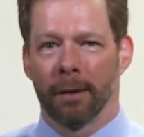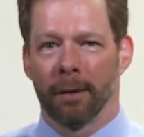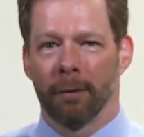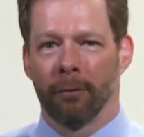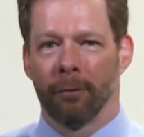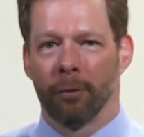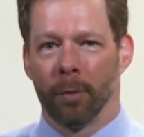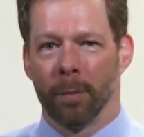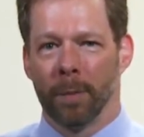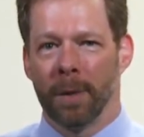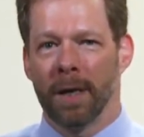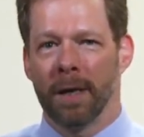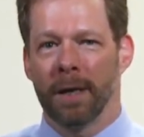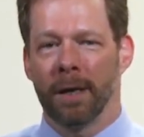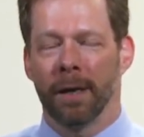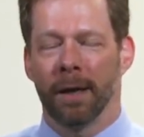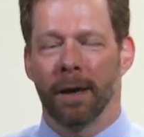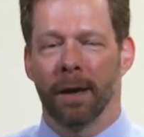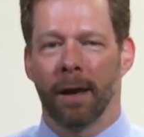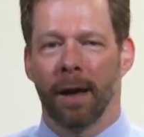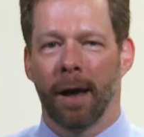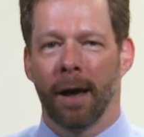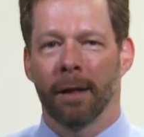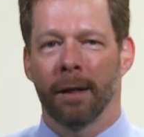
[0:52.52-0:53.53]
for
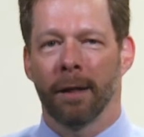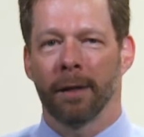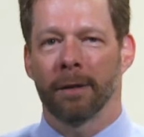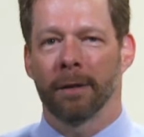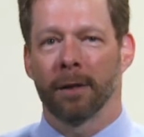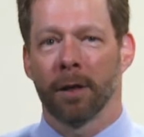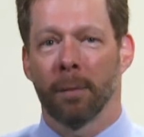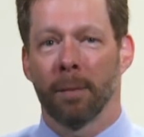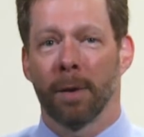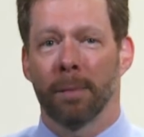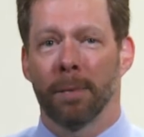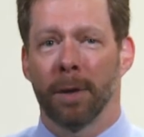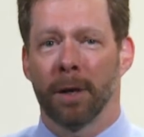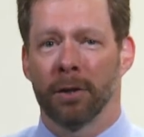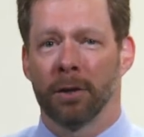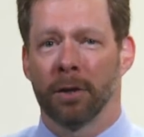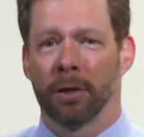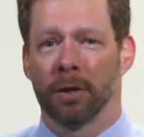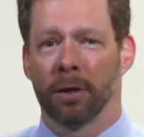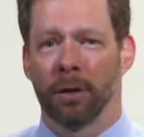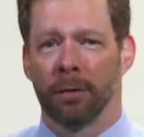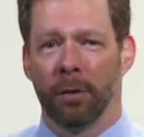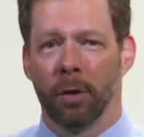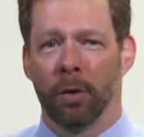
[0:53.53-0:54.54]
me, I like to tell my
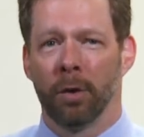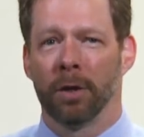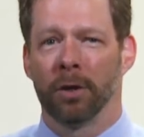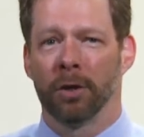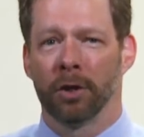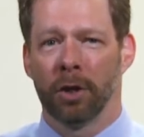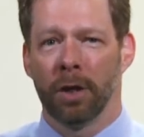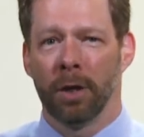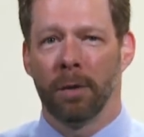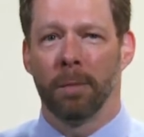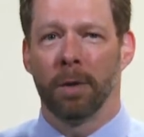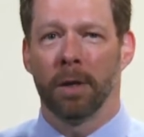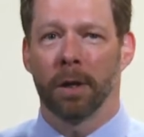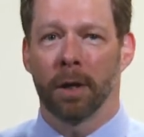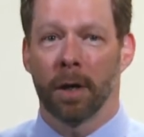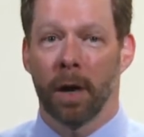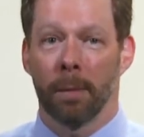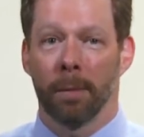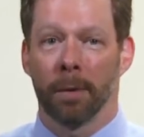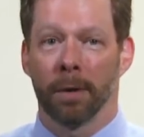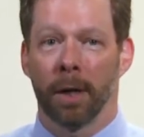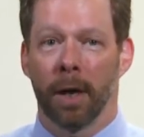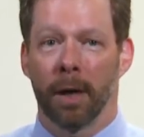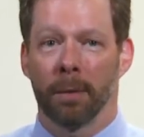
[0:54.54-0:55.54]
patients, if you can see me a
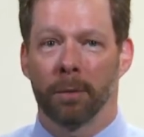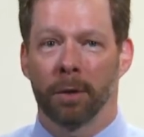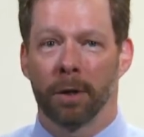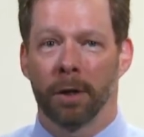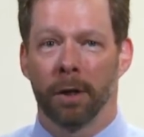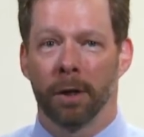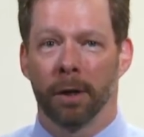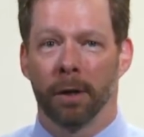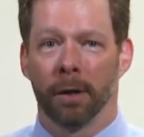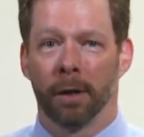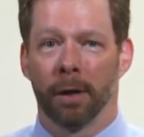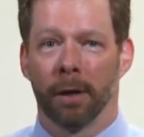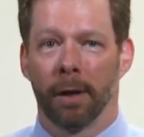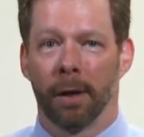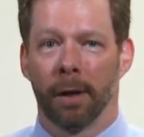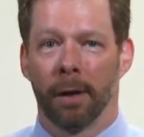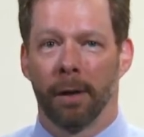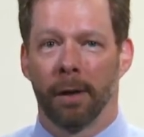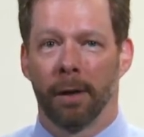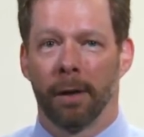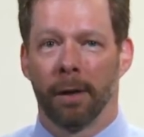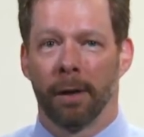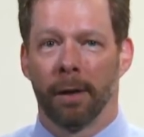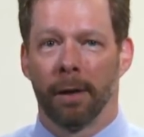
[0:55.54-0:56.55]
couple times a year,
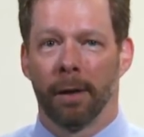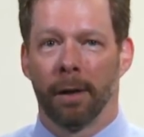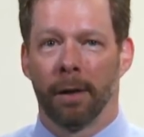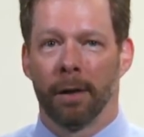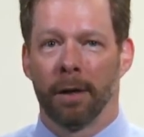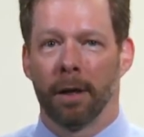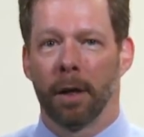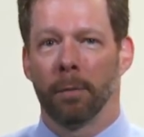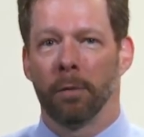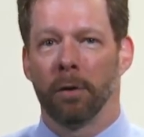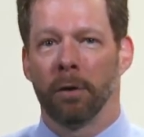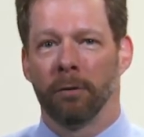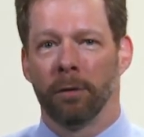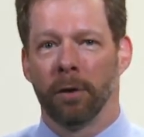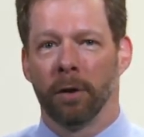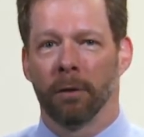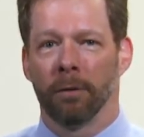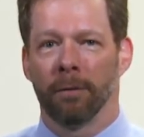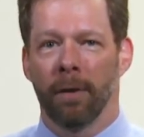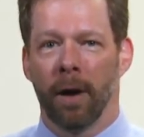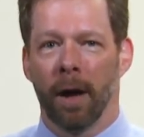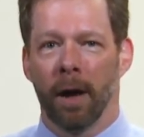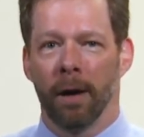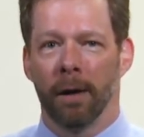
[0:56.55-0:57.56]
tell me you feel
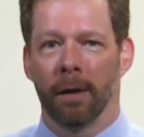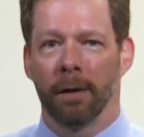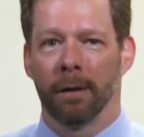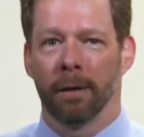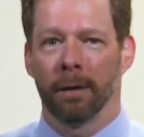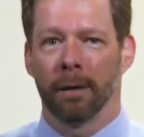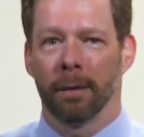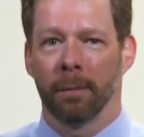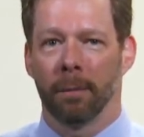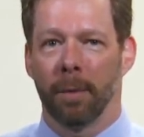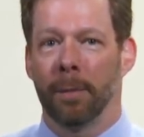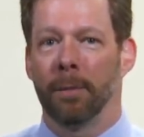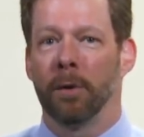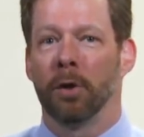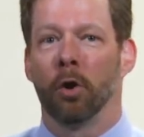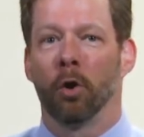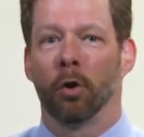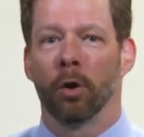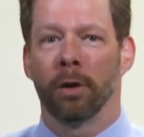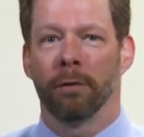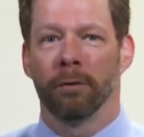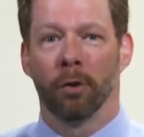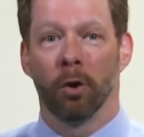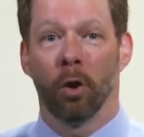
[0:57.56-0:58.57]
fine, maybe you
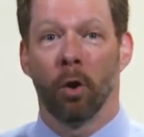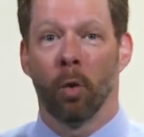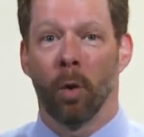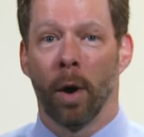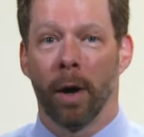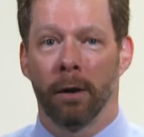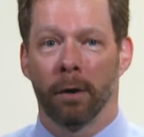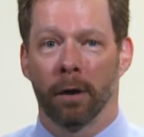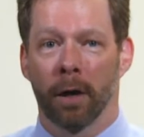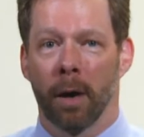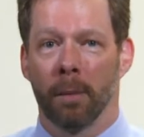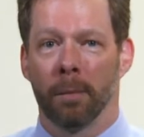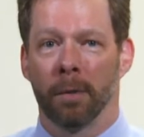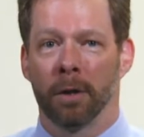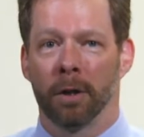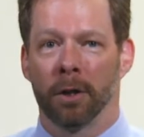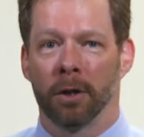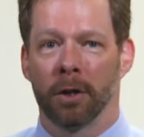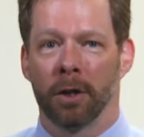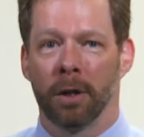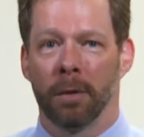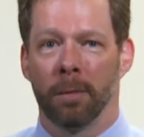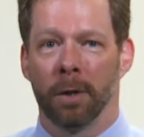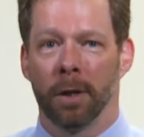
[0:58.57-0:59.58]
don't even know why you're coming to
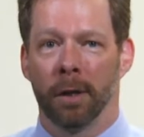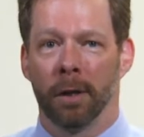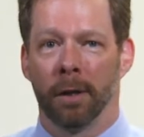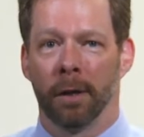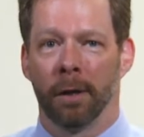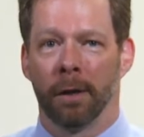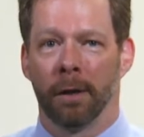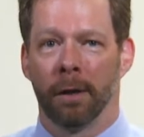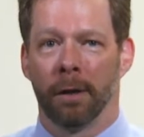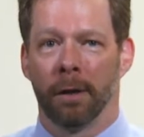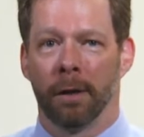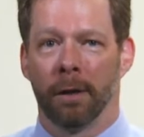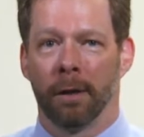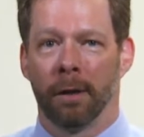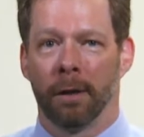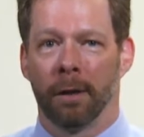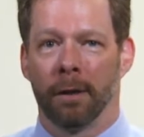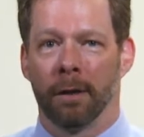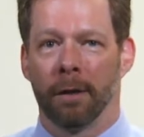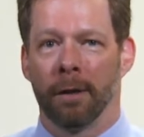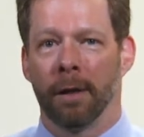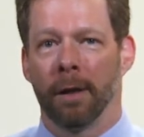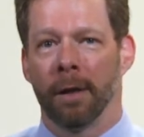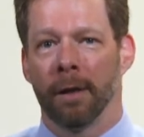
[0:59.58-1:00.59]
see me,
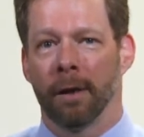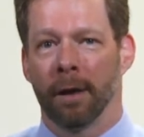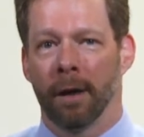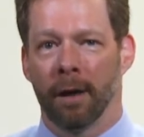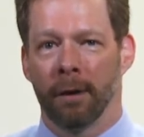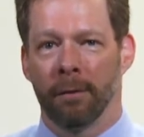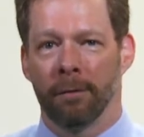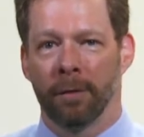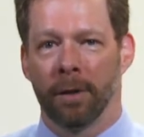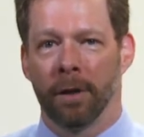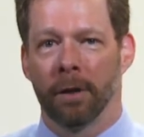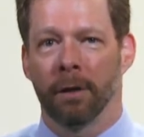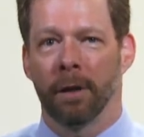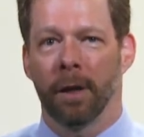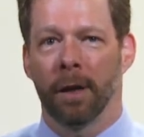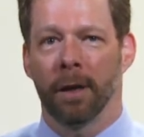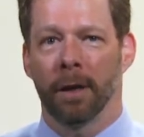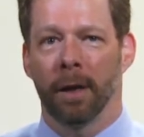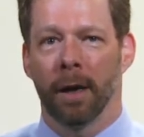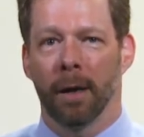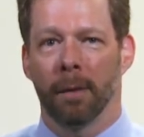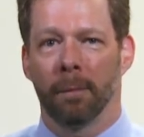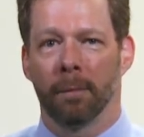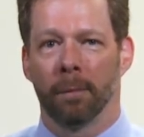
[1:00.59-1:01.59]
then I feel
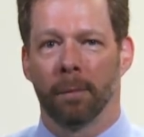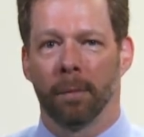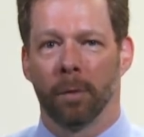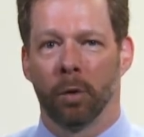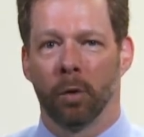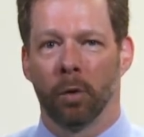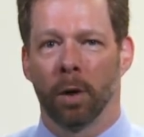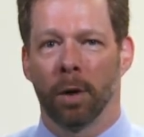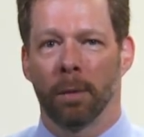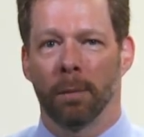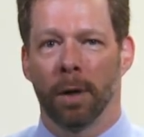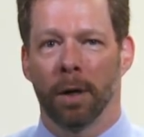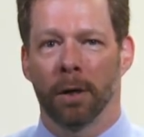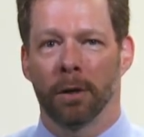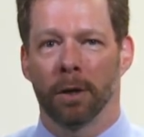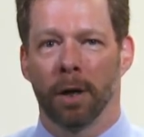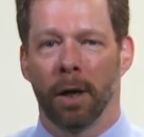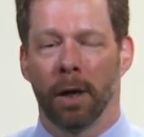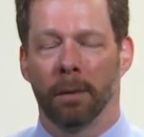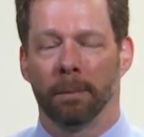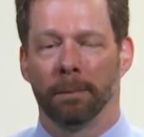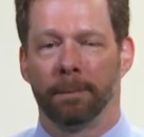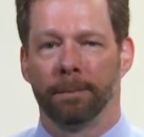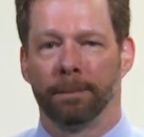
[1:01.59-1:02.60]
like I'm doing my
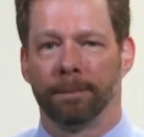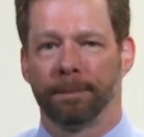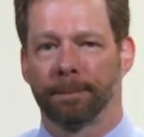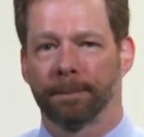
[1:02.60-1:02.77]
job.